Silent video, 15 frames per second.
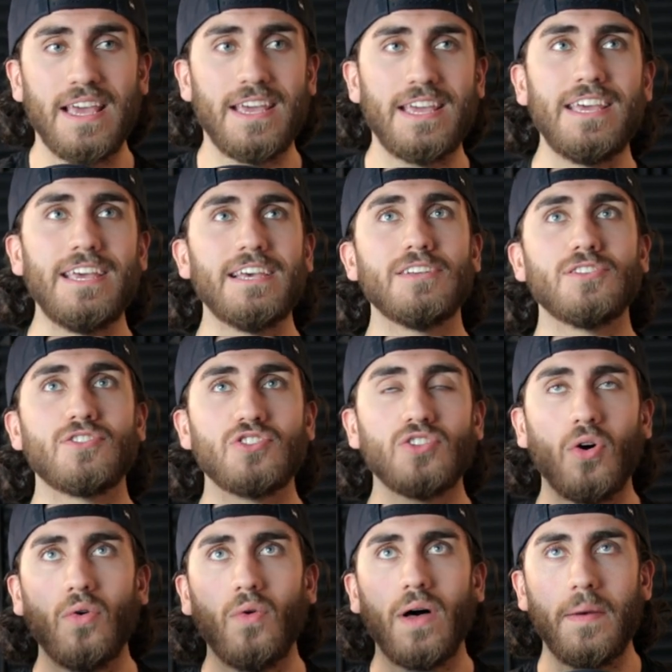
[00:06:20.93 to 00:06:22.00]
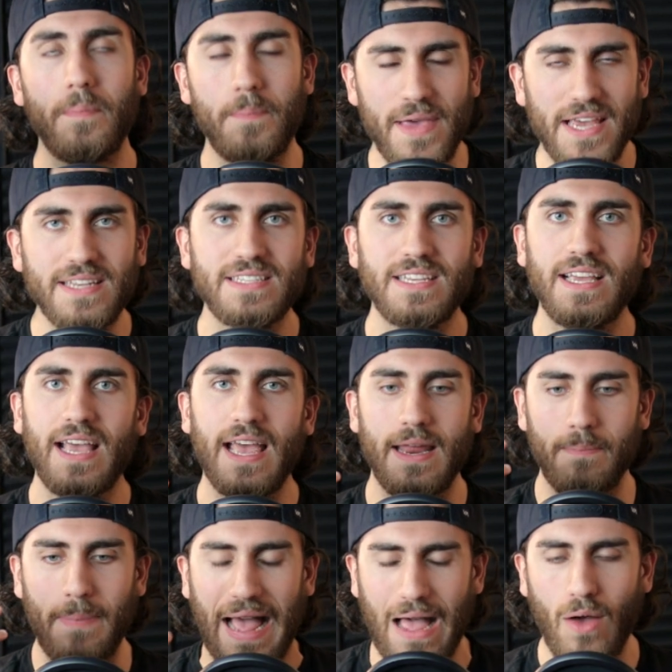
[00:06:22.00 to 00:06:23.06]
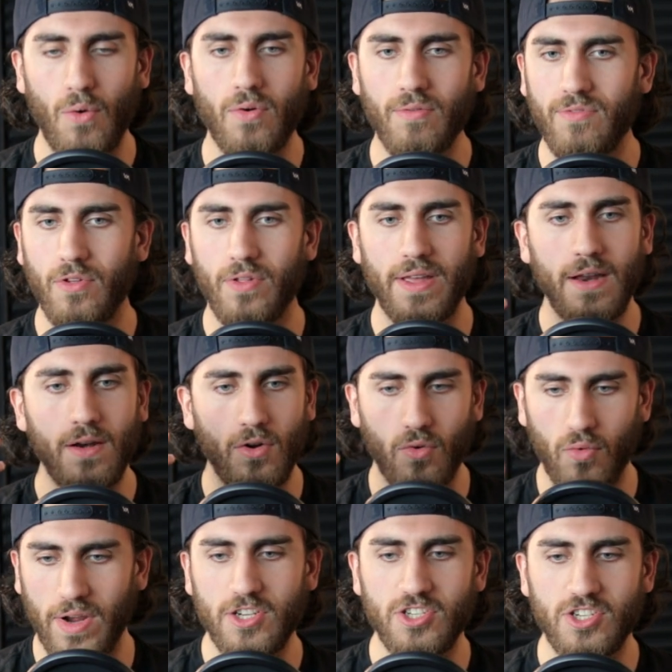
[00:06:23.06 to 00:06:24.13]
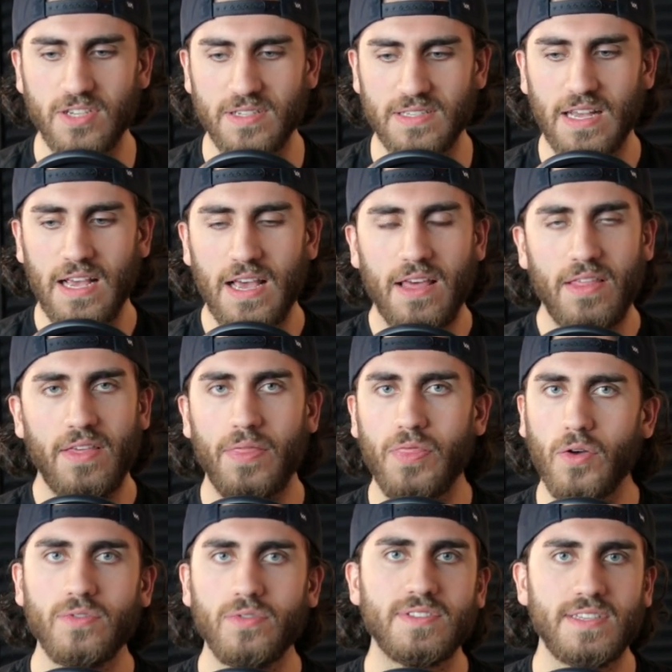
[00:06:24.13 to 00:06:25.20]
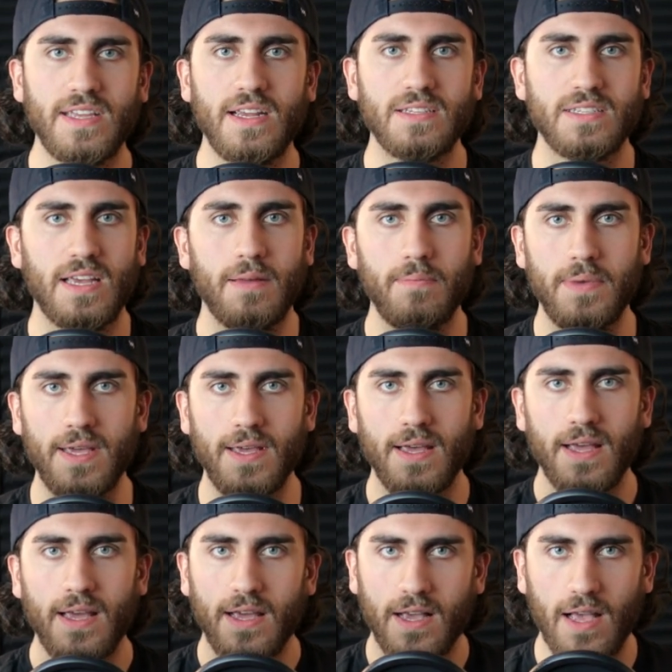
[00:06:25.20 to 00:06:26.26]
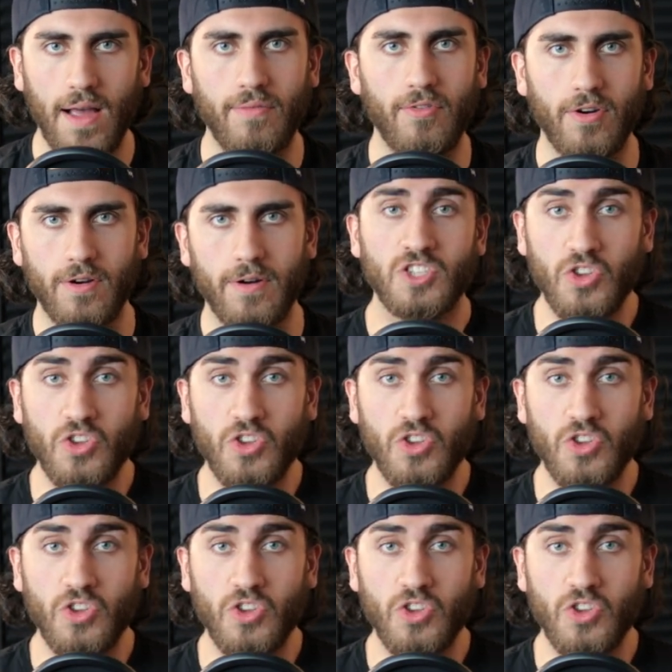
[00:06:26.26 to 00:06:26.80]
He is so amazing and powerful and gracious that those things can be covered.